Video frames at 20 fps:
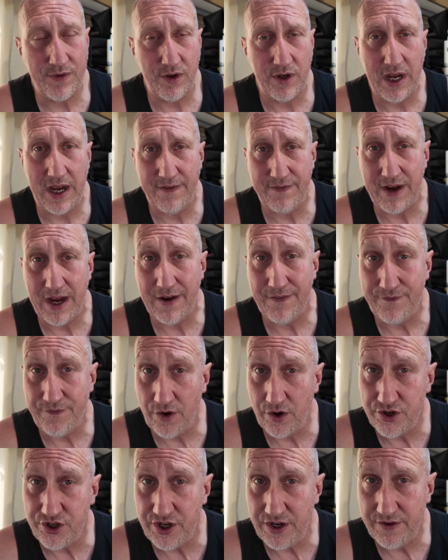we're going to have our
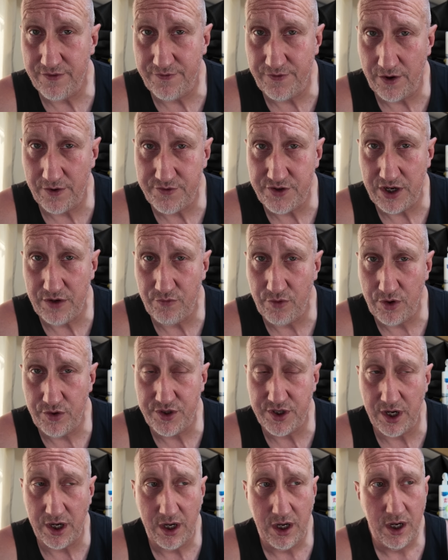5G
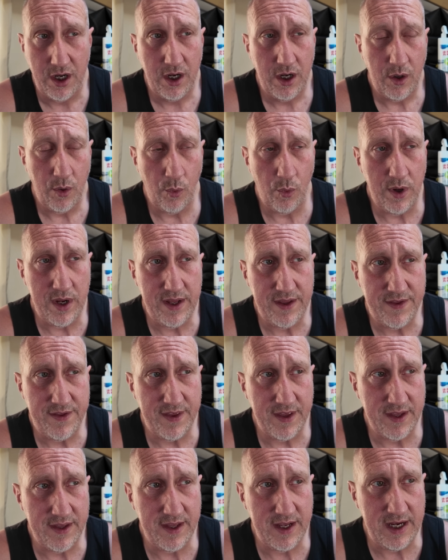router
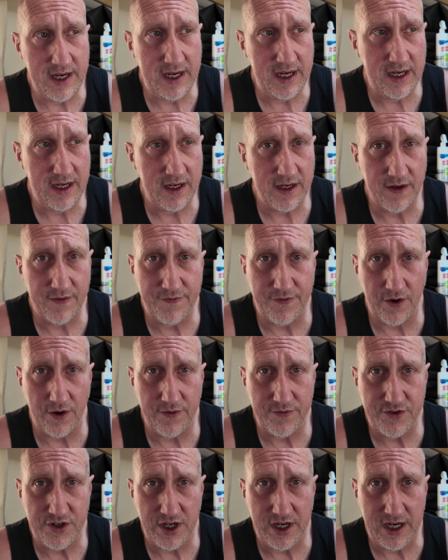with the
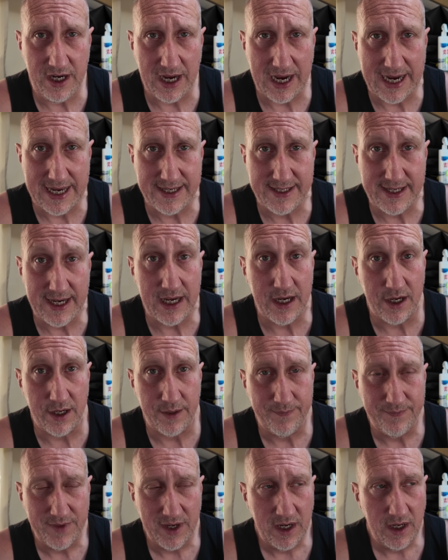5G
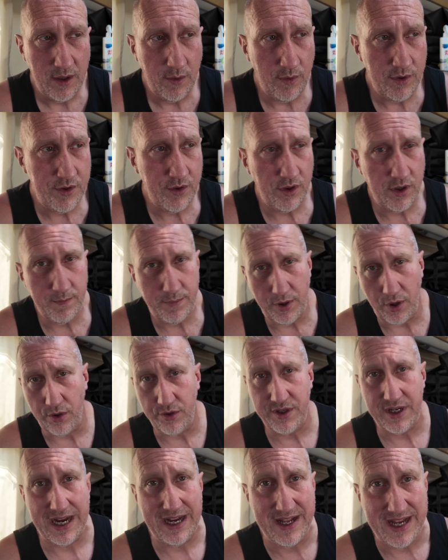antenna, which we're going to put
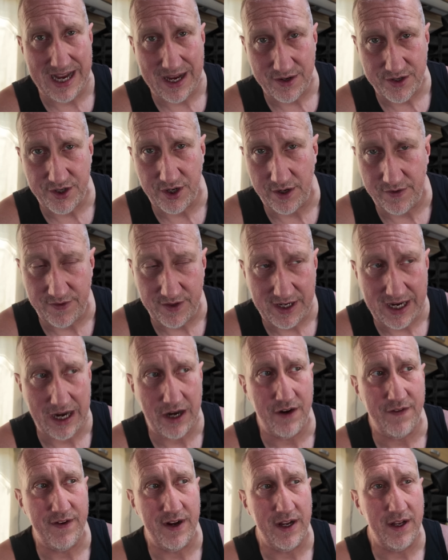on the outside of the
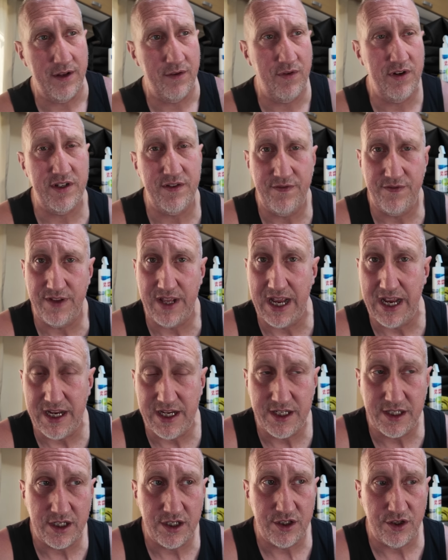caravan. The reason for that
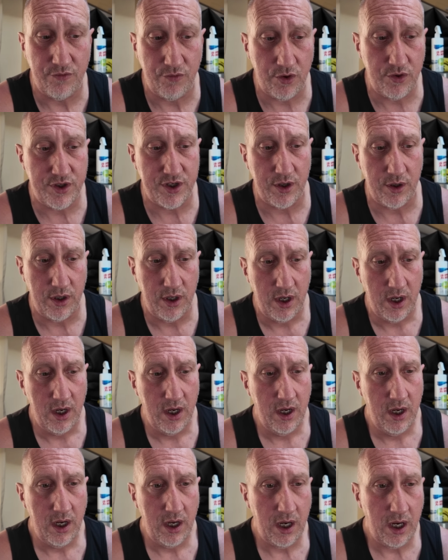is because the router
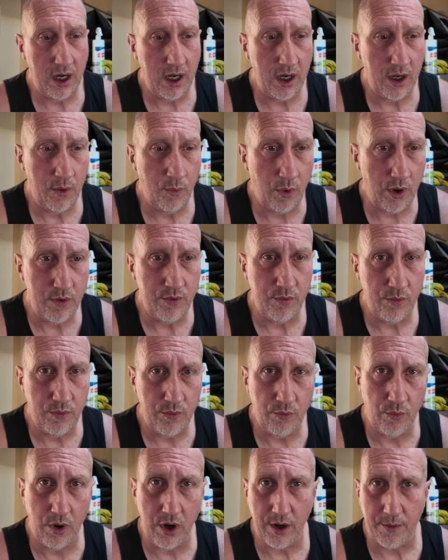won't
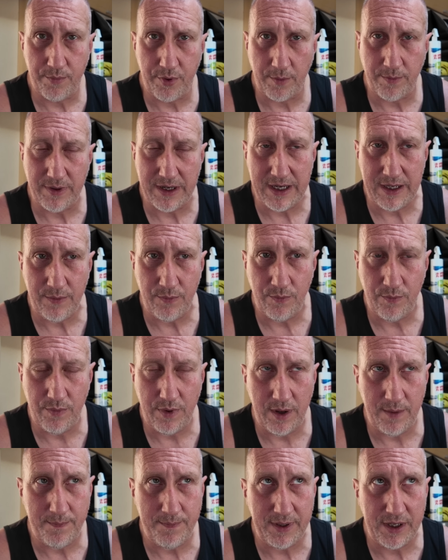work properly
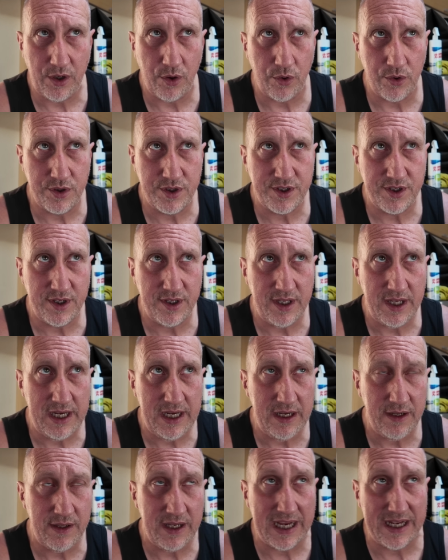because
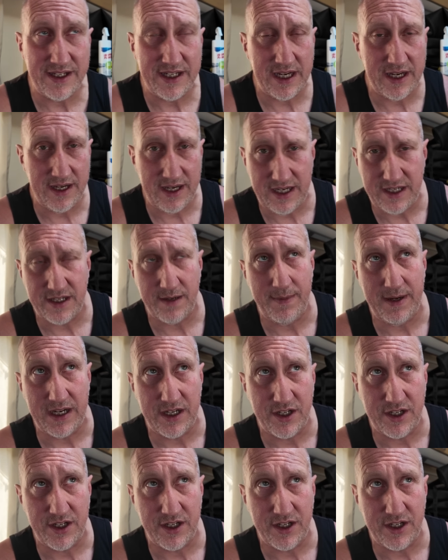the antenna needs to be